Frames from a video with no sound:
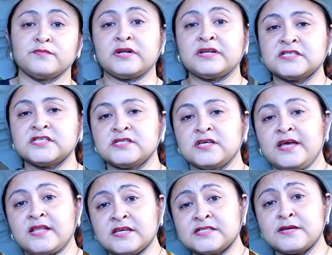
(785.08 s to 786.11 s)
But
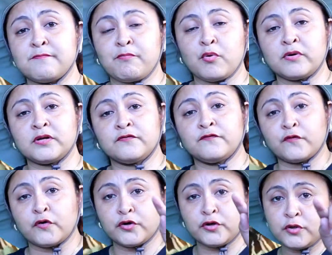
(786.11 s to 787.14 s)
it is important
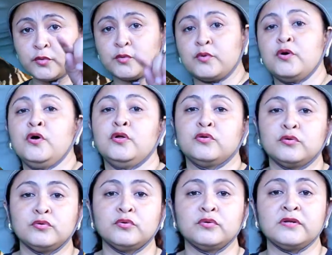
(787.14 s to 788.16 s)
for you
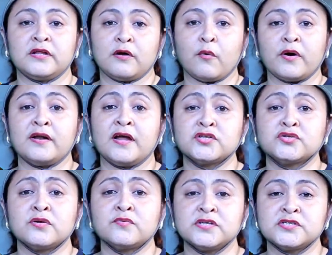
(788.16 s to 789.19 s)
to know that our
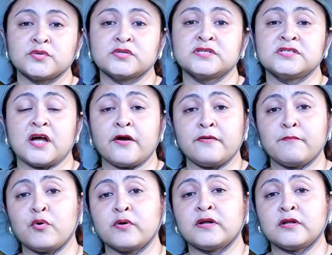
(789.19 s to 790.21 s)
natural resources are
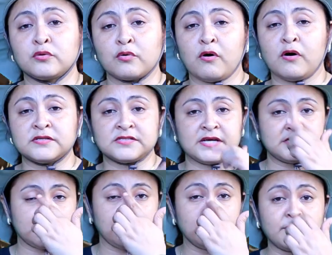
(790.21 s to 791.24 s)
important to us
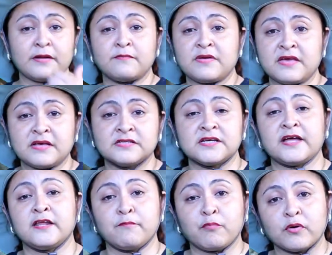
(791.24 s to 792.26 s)
as human beings
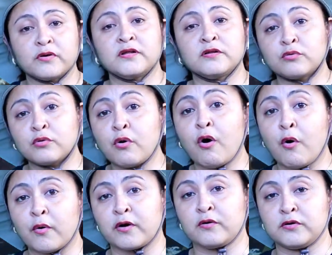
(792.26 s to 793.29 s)
and important to
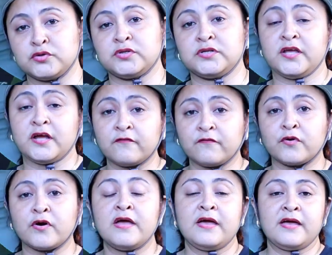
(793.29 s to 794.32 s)
our country.
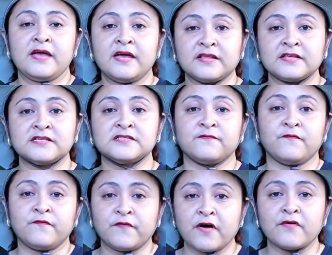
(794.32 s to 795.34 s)
Therefore, it is
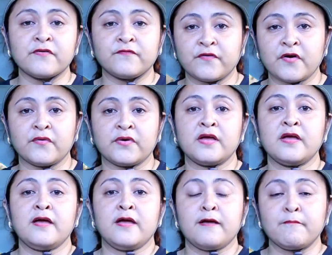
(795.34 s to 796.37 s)
very, very
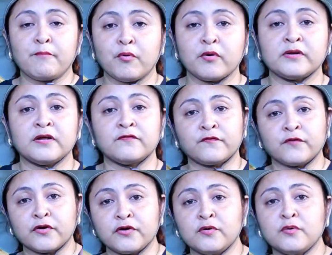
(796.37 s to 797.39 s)
important
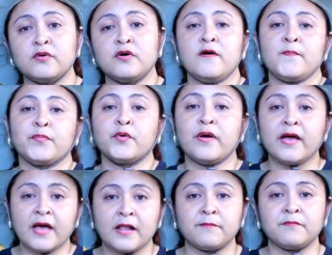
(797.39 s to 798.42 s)
for you to
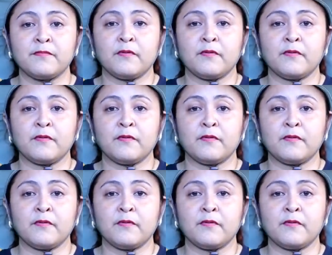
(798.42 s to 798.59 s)
help